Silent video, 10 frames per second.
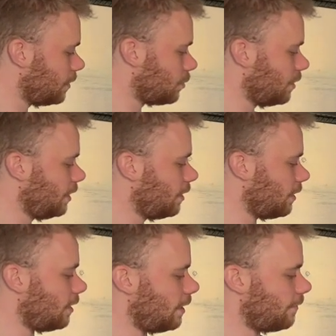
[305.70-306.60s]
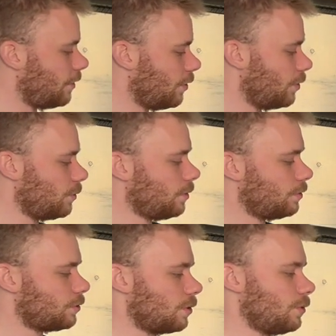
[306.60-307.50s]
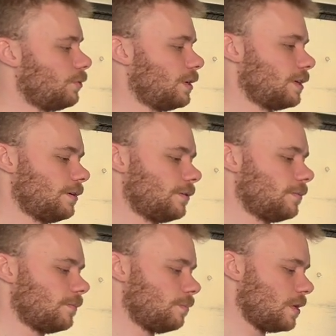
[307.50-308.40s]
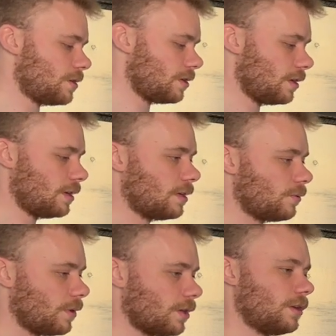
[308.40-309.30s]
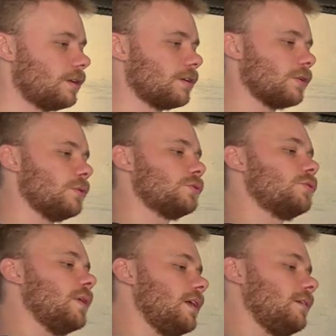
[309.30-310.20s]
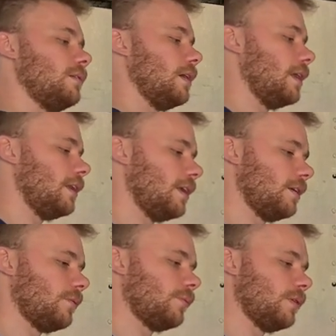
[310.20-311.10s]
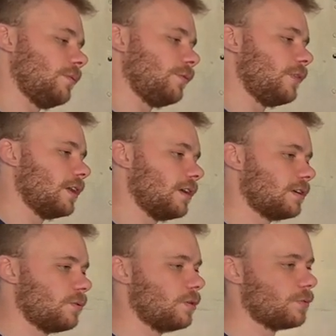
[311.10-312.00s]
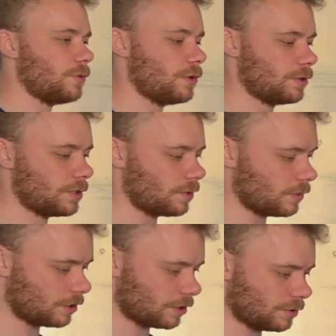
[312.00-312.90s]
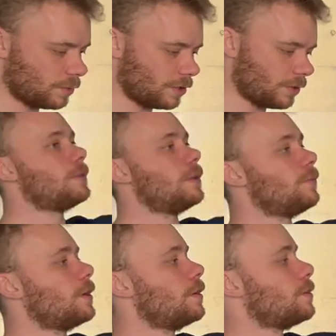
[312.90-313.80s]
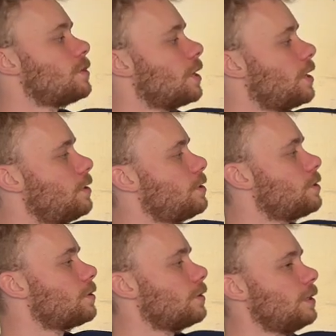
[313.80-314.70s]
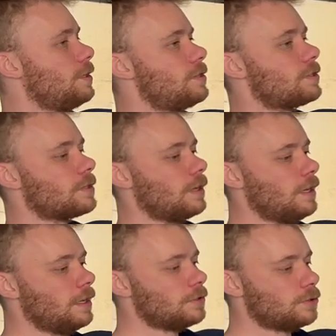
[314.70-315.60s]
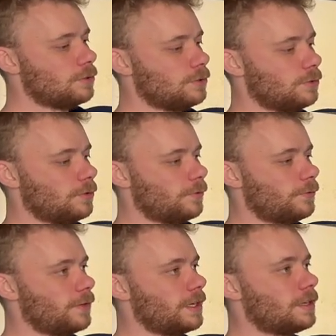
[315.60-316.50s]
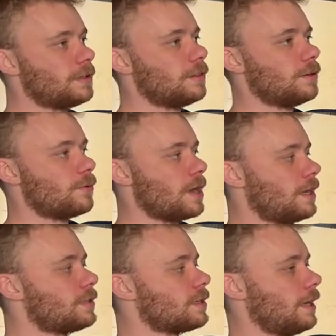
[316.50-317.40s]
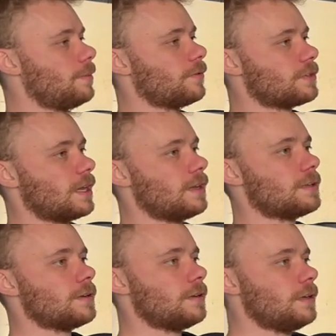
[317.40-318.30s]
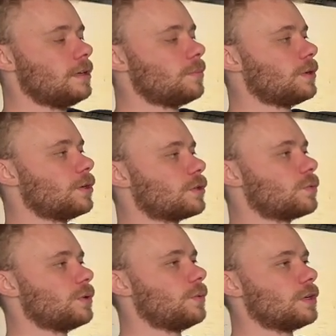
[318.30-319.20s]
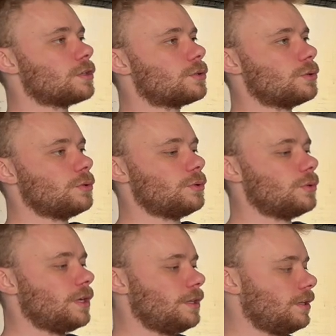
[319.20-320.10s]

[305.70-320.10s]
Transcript: between every hole so we can measure what goes well and then when we out what works and what doesn't work then we're gonna change these to fit the right type of salad because we want to in